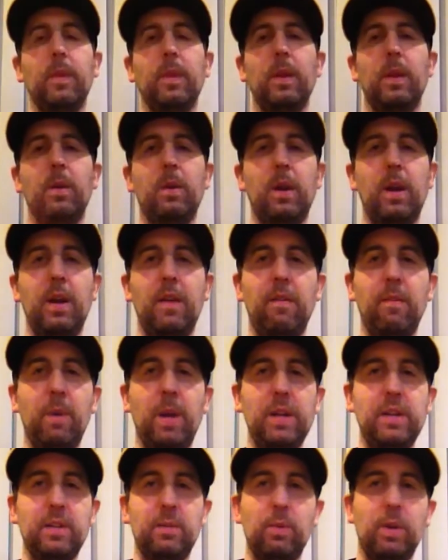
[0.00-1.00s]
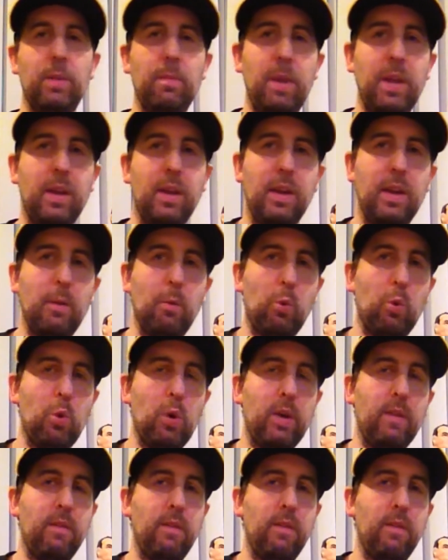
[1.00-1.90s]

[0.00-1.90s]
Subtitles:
All right, everybody, just wanted to make a quick